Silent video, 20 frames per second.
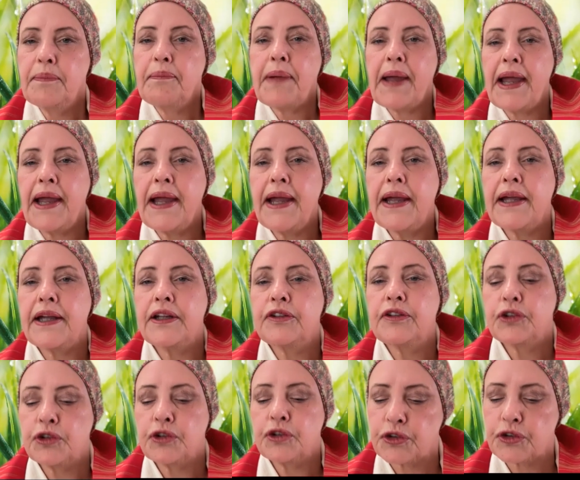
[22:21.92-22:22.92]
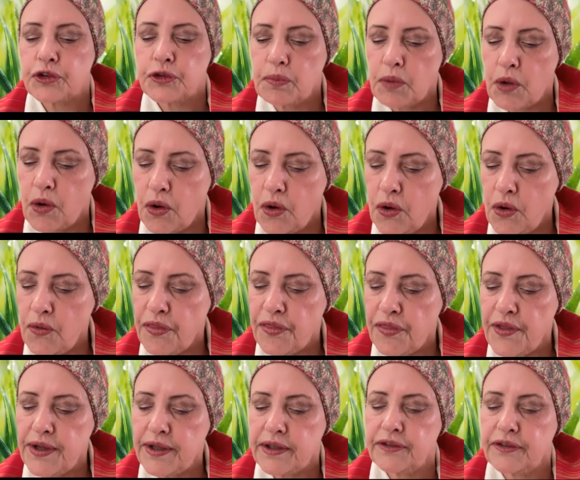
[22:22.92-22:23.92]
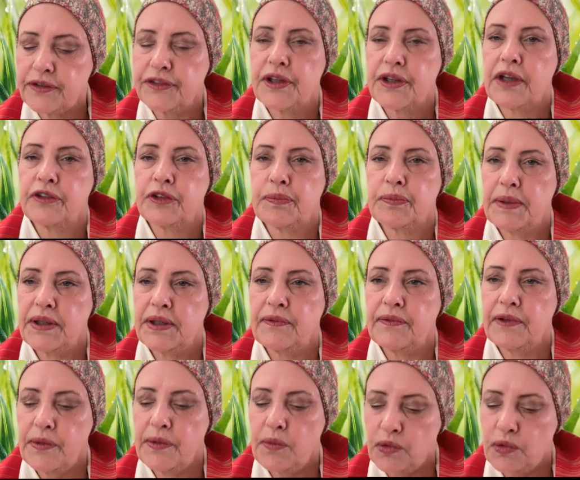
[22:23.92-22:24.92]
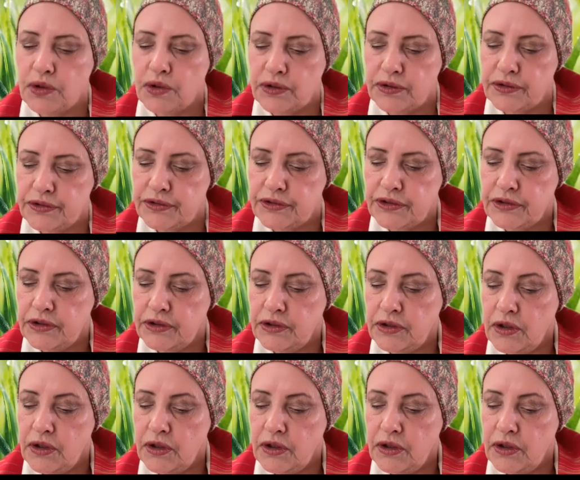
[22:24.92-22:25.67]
paid to small things has big rewards,